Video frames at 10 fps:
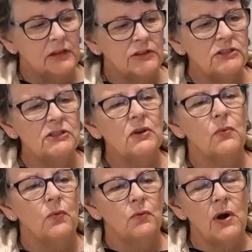This is
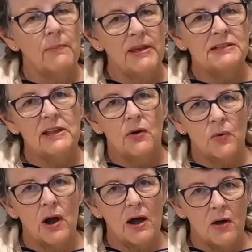basically a
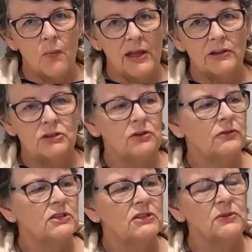raw whale
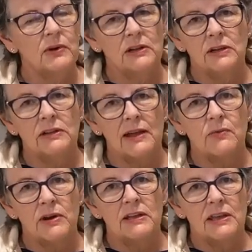tooth. This is what it looked
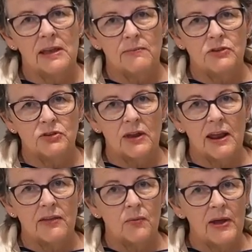like when it came straight
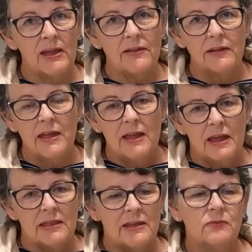out of the whale.
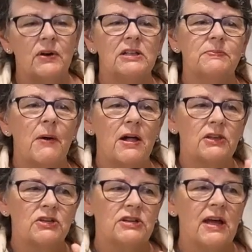And then when it's
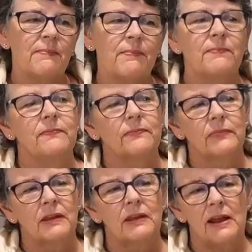polished up,
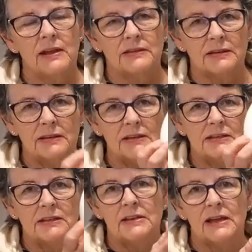it has
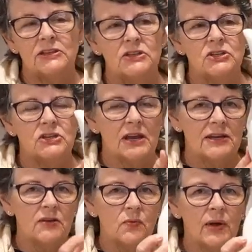this nice
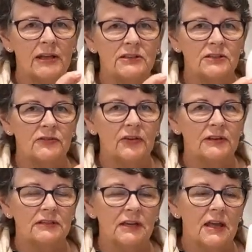shiny white
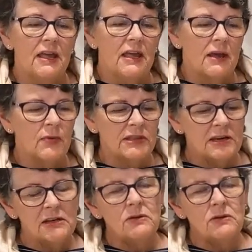surface. And what they